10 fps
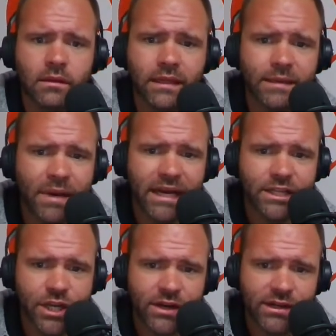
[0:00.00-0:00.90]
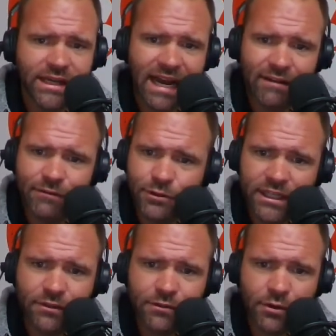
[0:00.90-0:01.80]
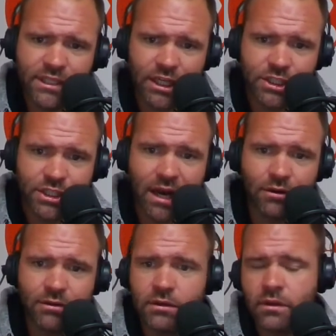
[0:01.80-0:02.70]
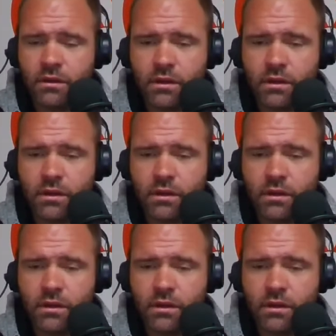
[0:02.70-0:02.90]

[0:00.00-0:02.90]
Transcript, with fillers: led by Jared Goff, who didn't throw a touchdown.